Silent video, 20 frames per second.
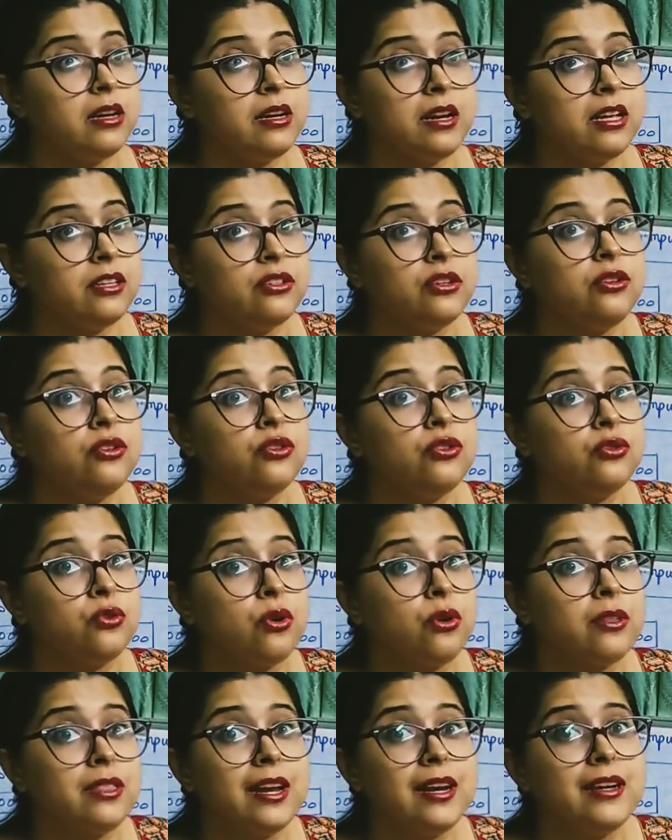doesn't
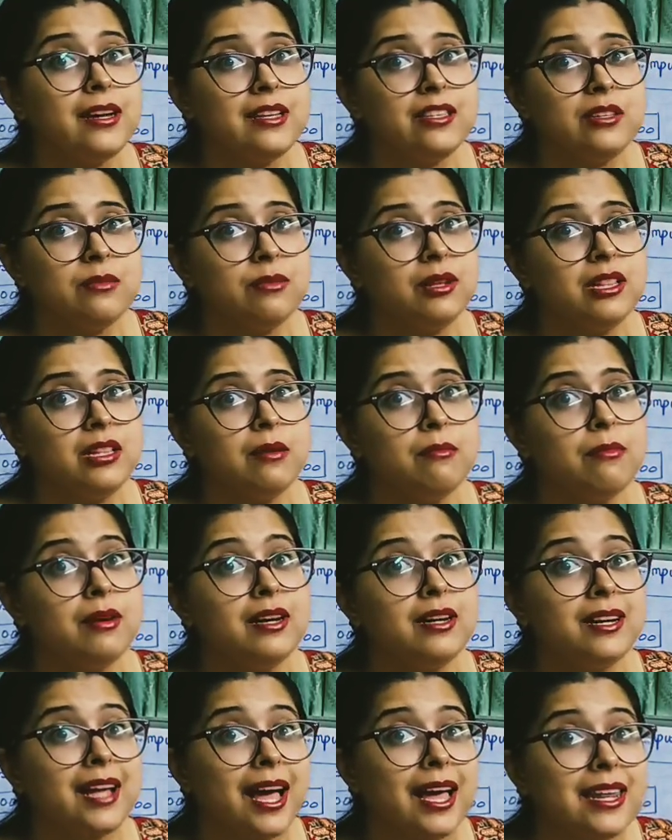store that decimal
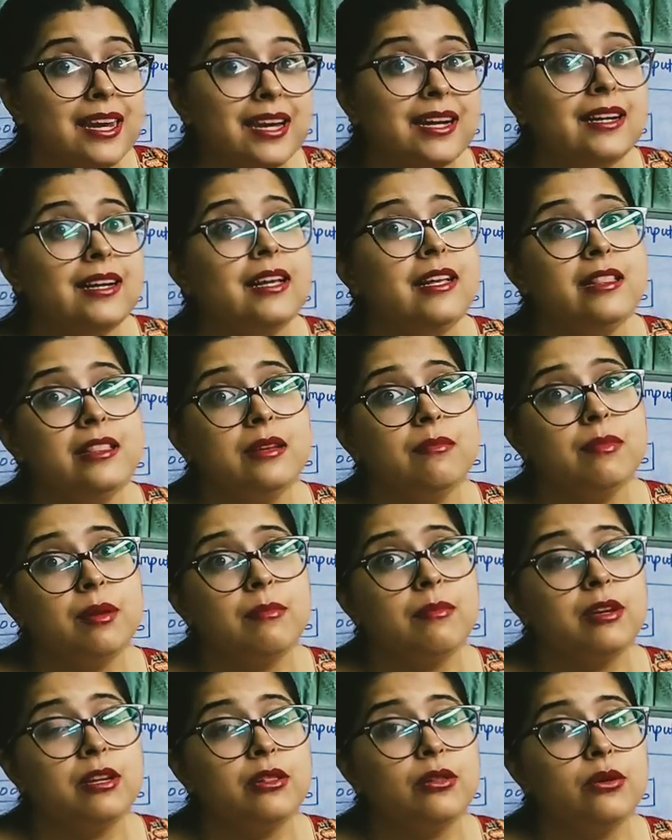number directly in the
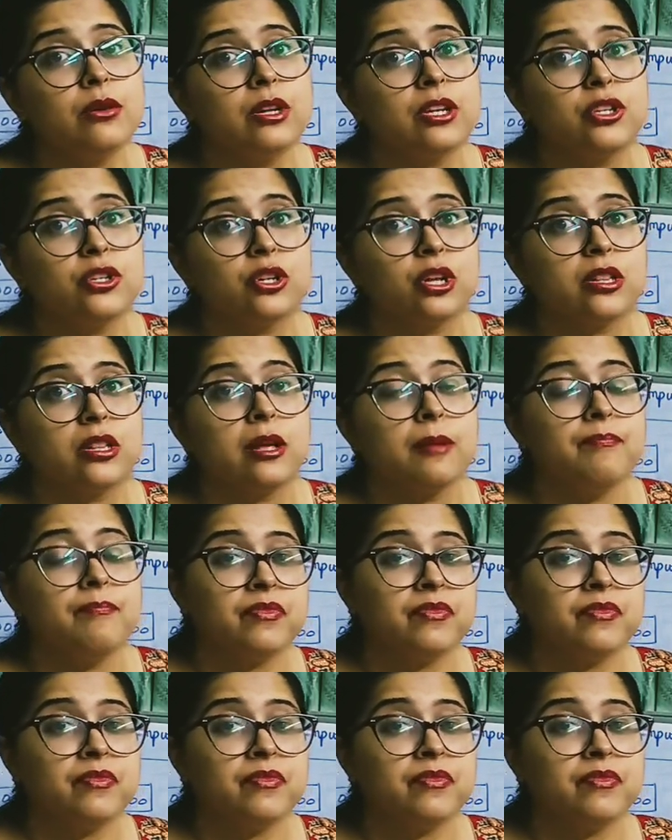memory location.